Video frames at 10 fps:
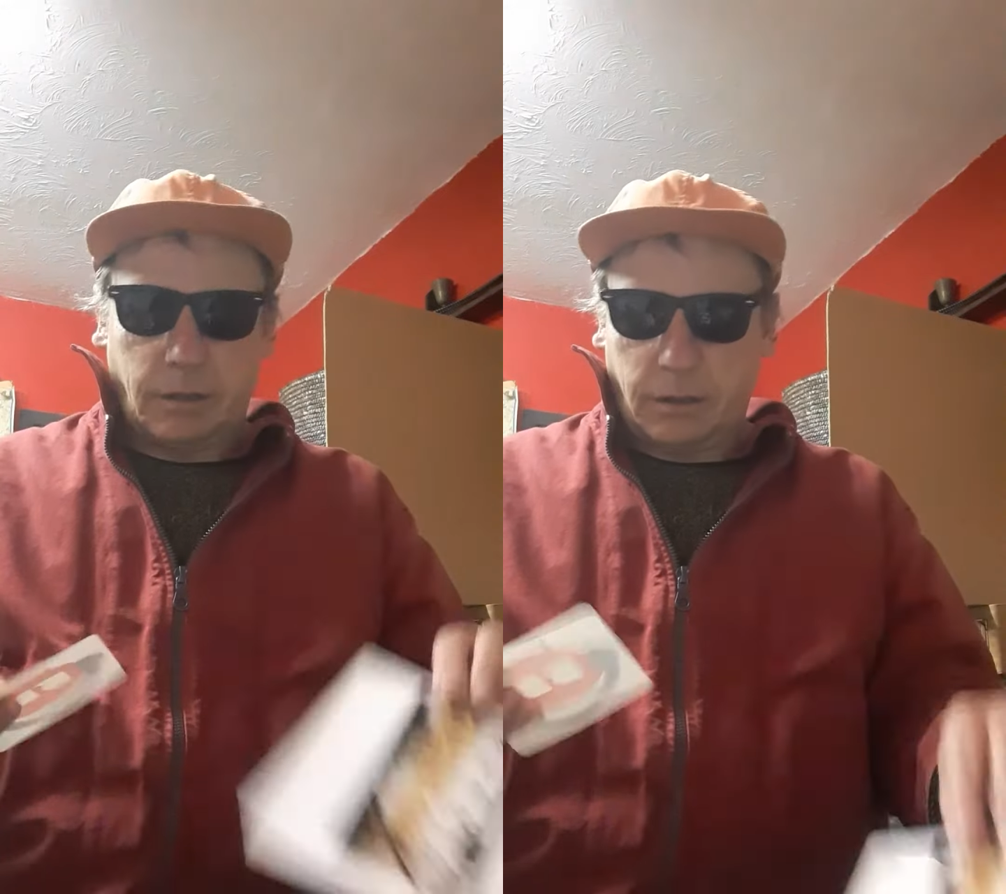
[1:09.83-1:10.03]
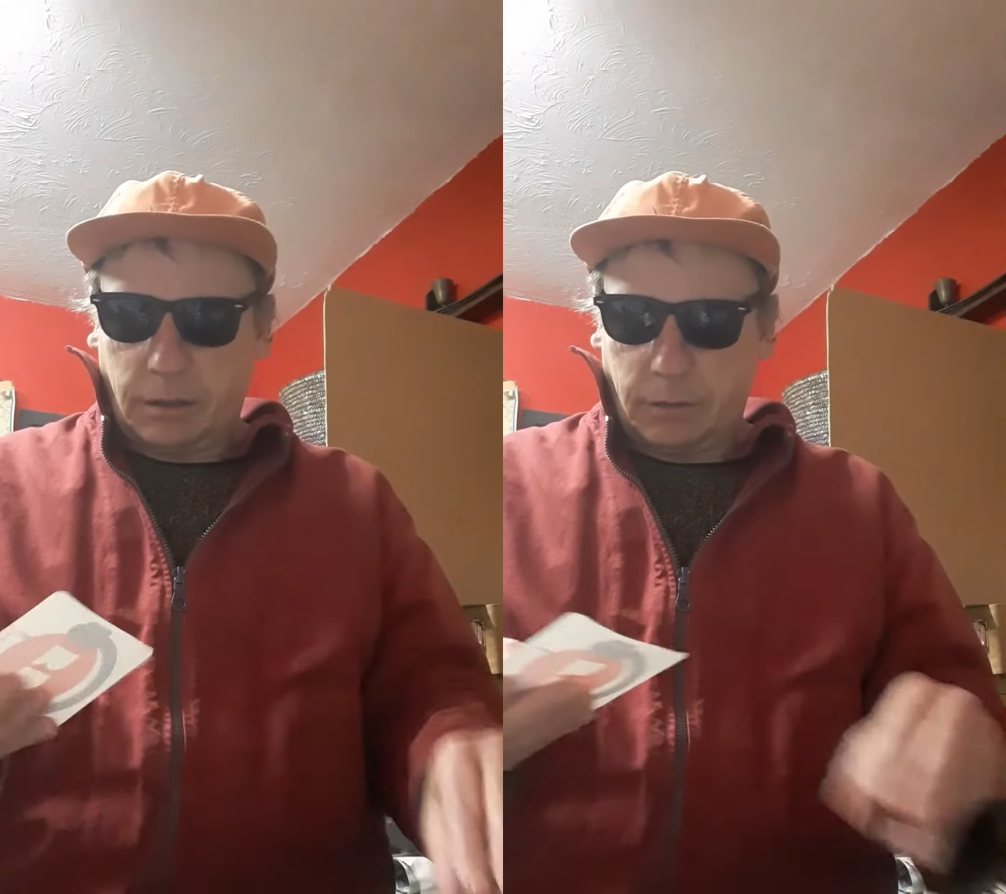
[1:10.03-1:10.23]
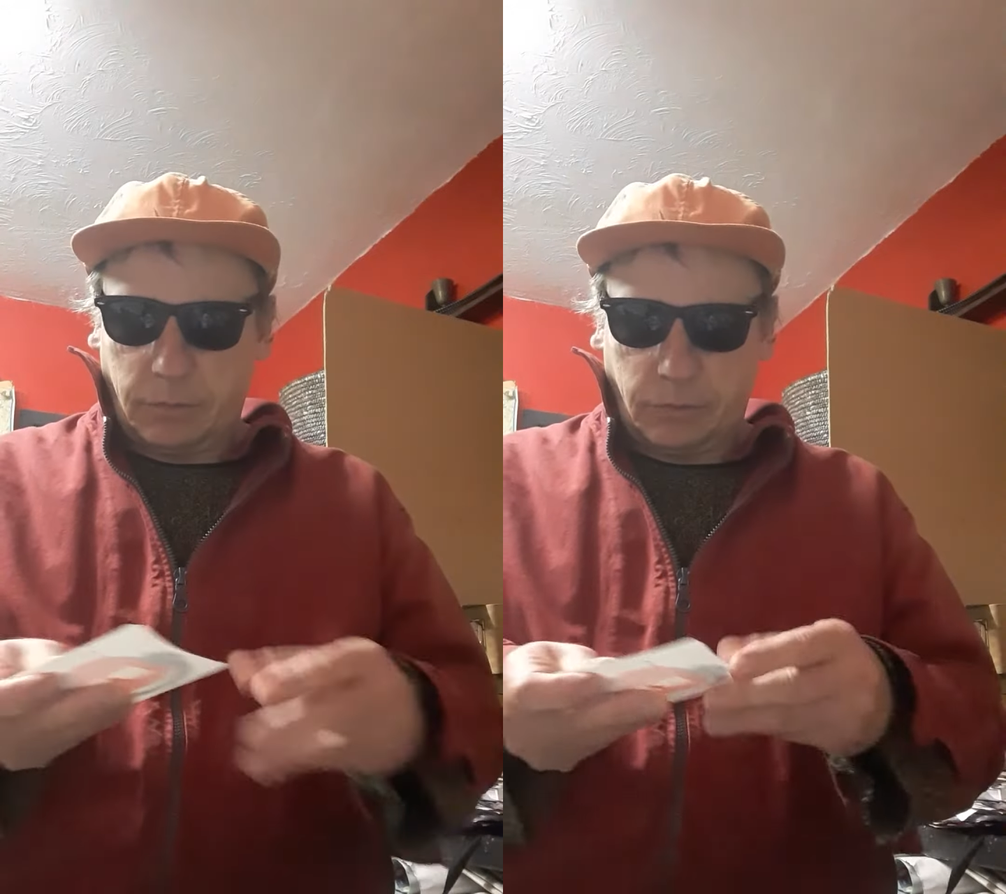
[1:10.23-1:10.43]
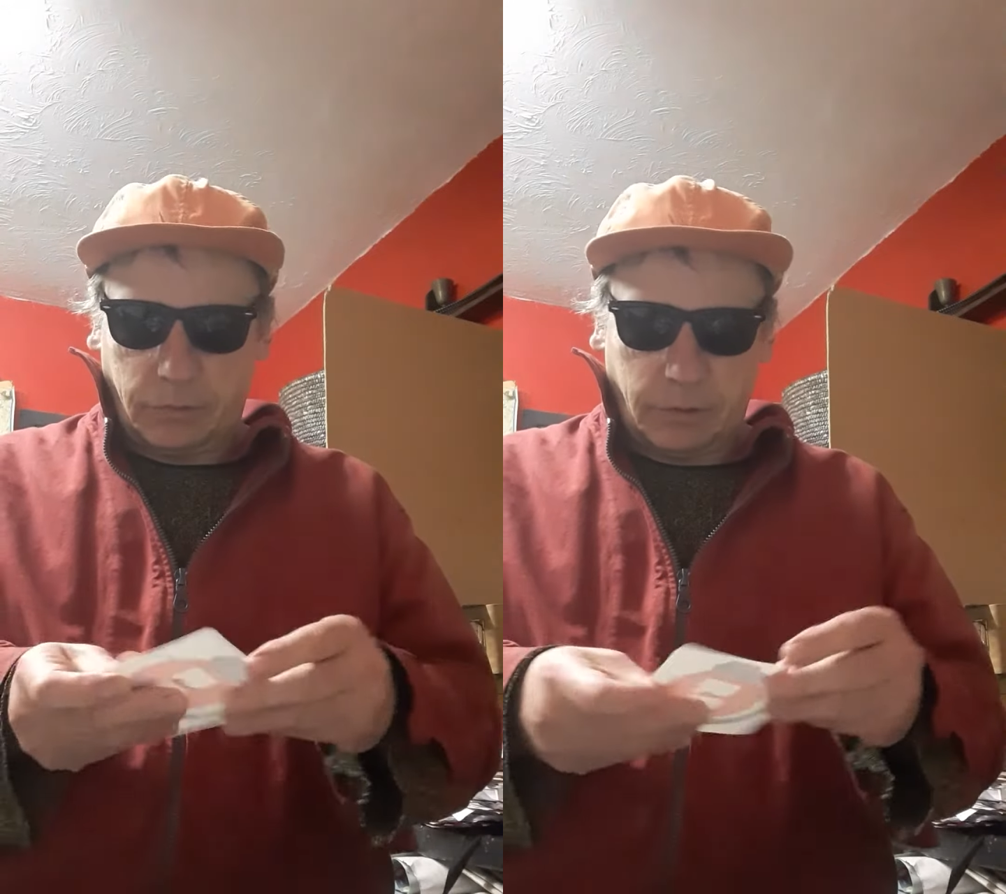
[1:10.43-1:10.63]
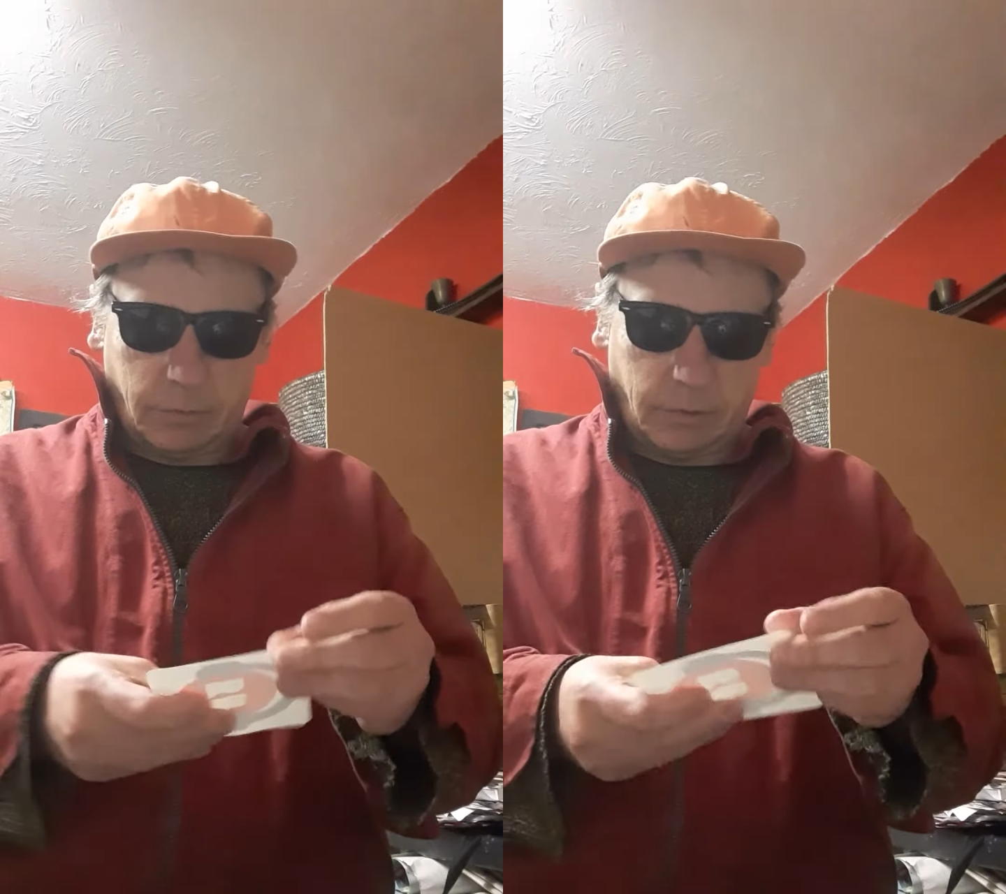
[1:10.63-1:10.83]
It comes
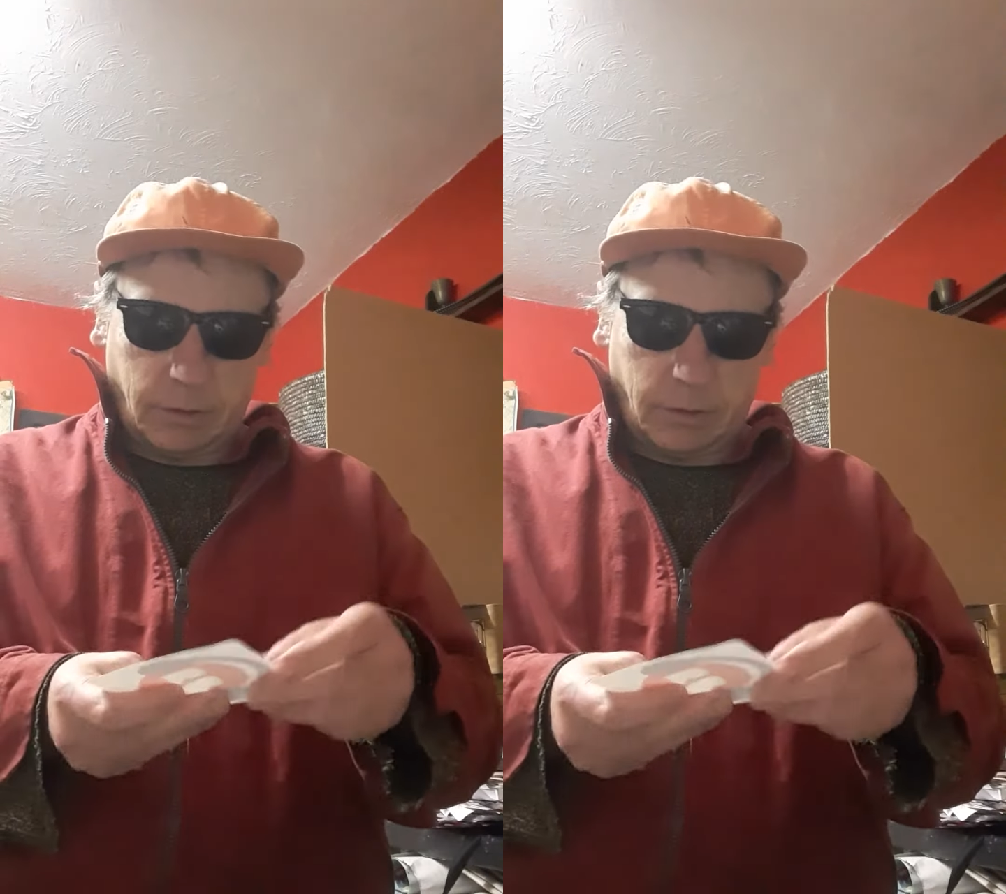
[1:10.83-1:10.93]
also with